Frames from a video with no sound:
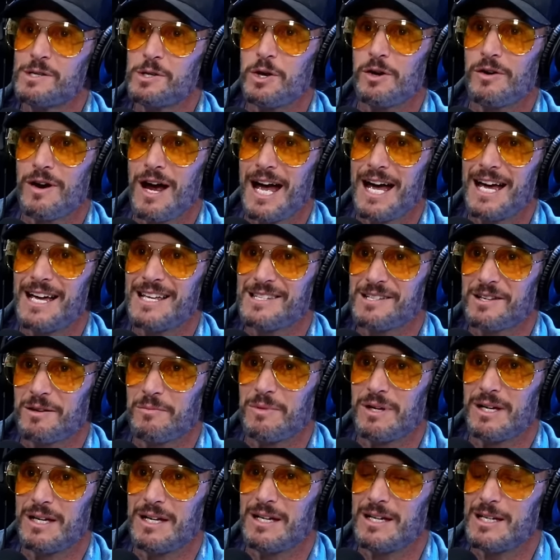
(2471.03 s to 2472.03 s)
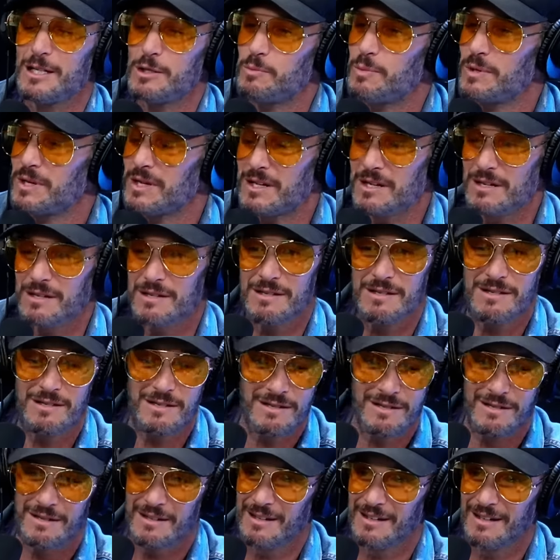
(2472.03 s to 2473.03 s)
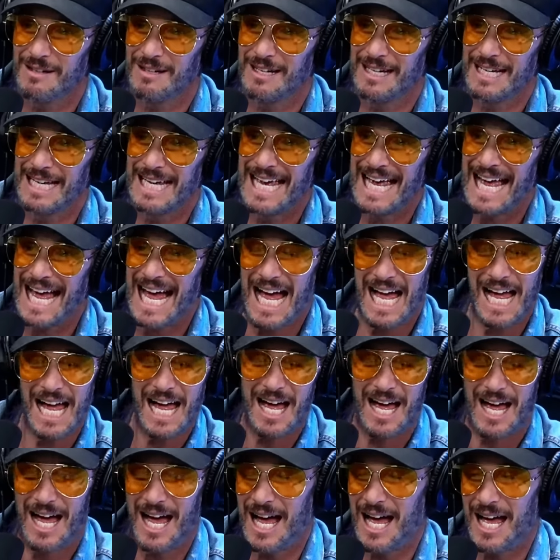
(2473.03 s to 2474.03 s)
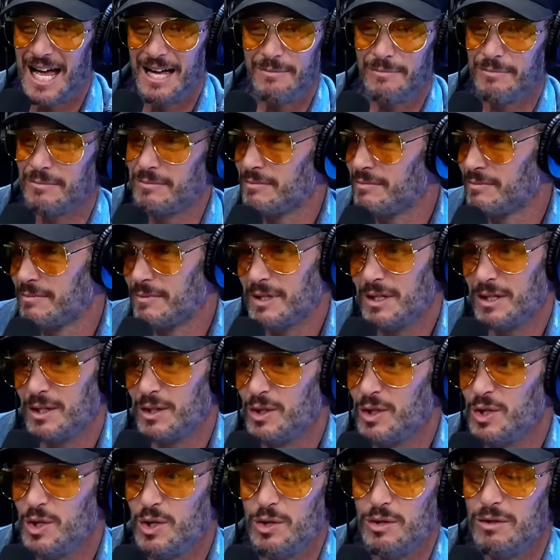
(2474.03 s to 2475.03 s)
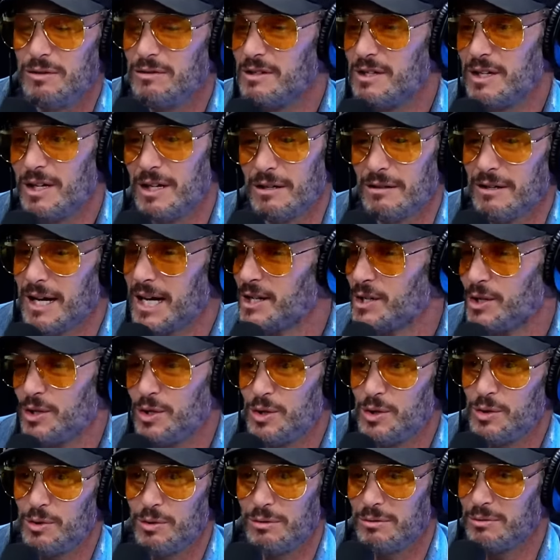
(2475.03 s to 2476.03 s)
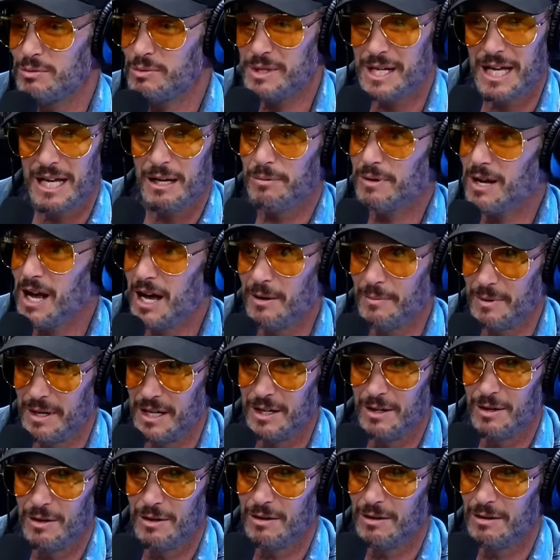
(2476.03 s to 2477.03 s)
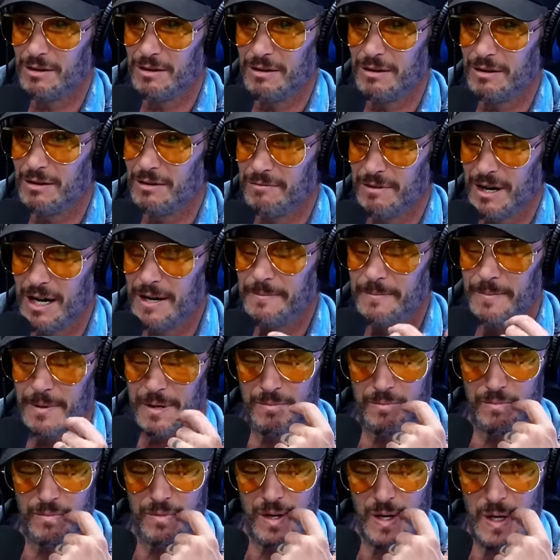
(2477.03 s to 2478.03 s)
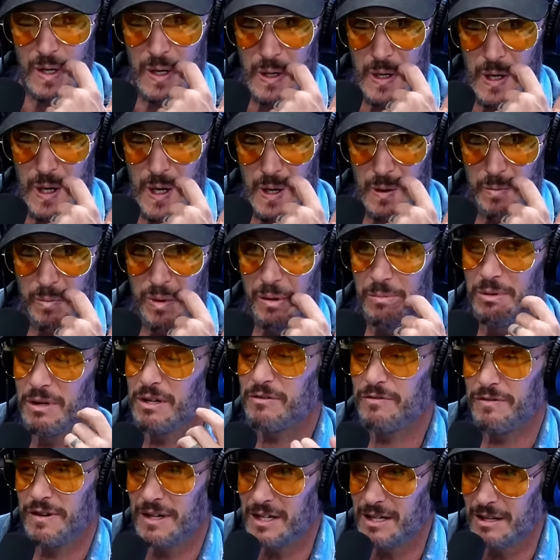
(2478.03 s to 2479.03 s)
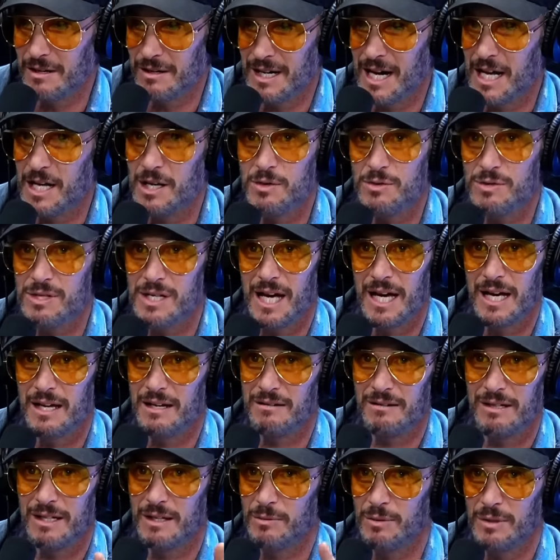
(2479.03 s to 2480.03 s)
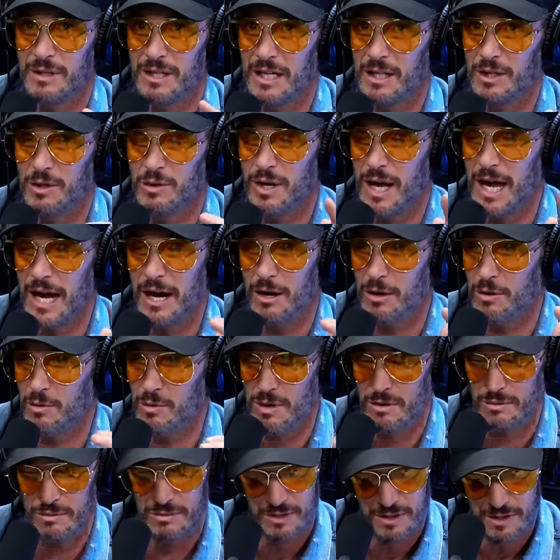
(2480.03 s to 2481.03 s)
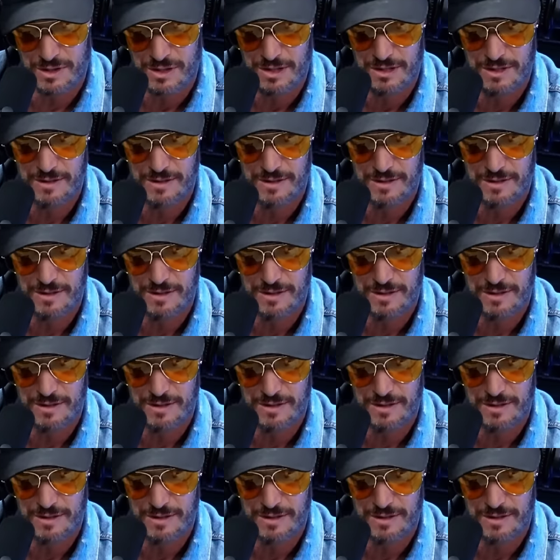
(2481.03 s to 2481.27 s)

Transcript: you're asking me is because I, I'm, you, you know, I do stand up comedy or, right. Right. I'm a public figure. And I use that in air quotes.